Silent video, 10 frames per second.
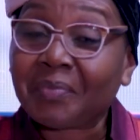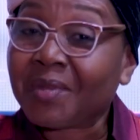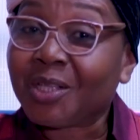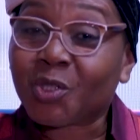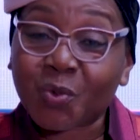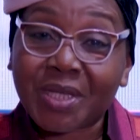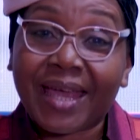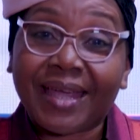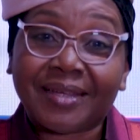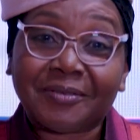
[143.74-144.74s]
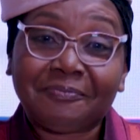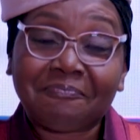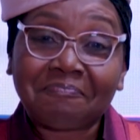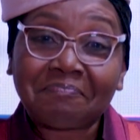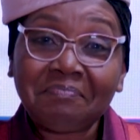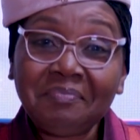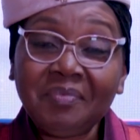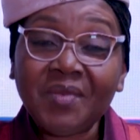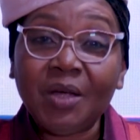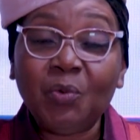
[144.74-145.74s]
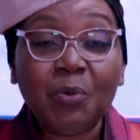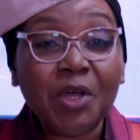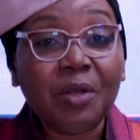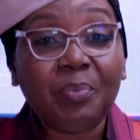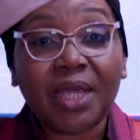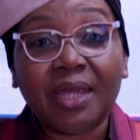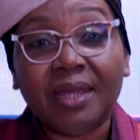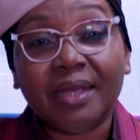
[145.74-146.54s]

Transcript: Today, we will be